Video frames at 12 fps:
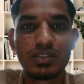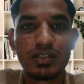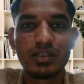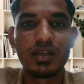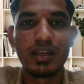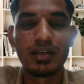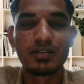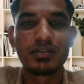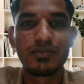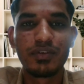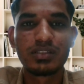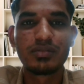and I
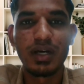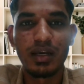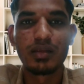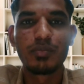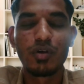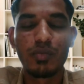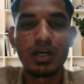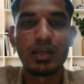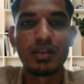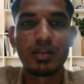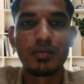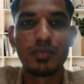finished my diploma
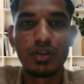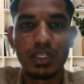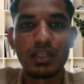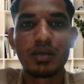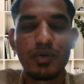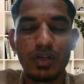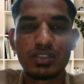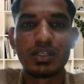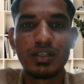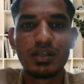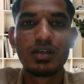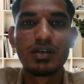in Polytechnic Dixon.
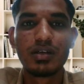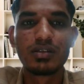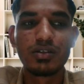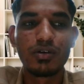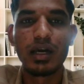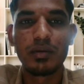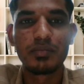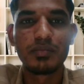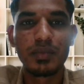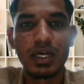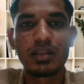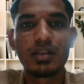So I'm
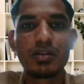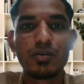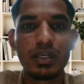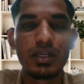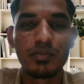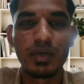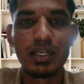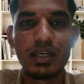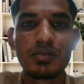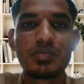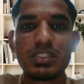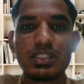currently doing in Mechanical
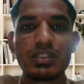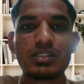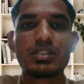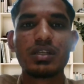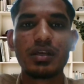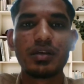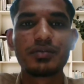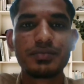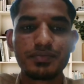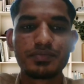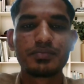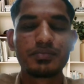Precision Engineering.
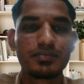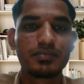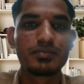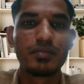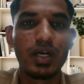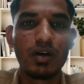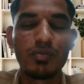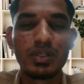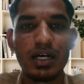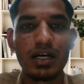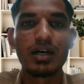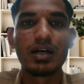My hobbies
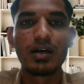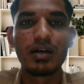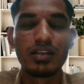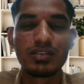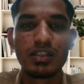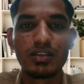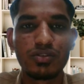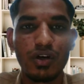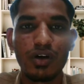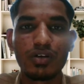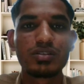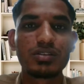are listening to
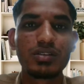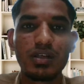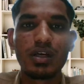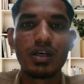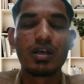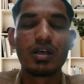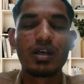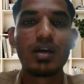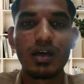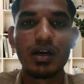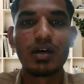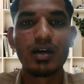songs,
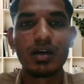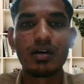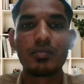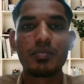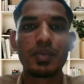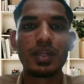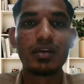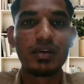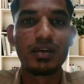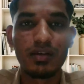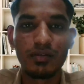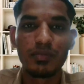
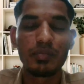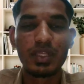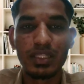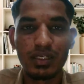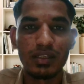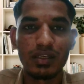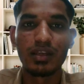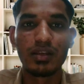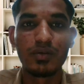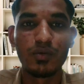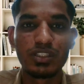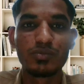playing badminton, and
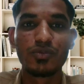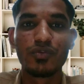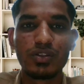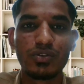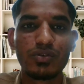watching movie too.